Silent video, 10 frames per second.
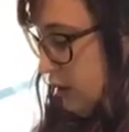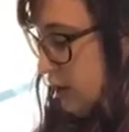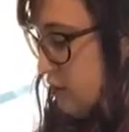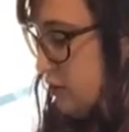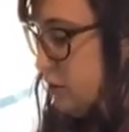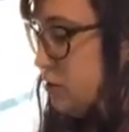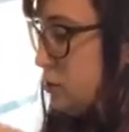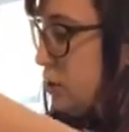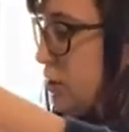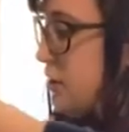And I'll
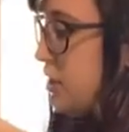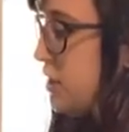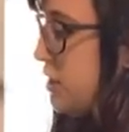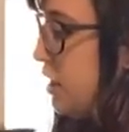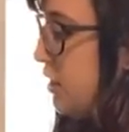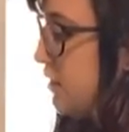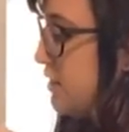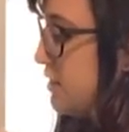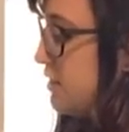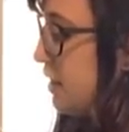turn the heat on
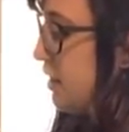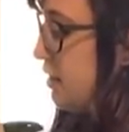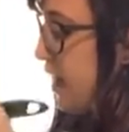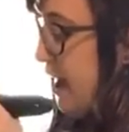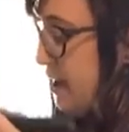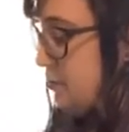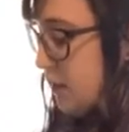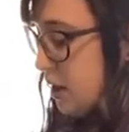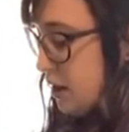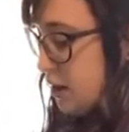this and I'll add
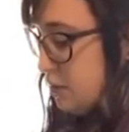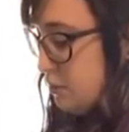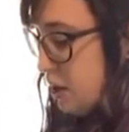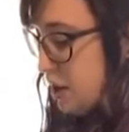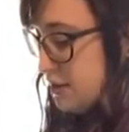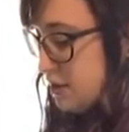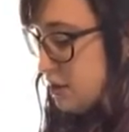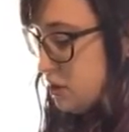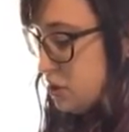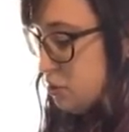my
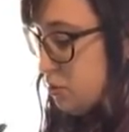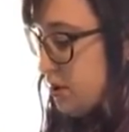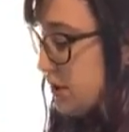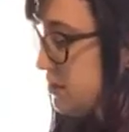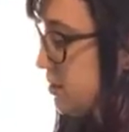pasta to this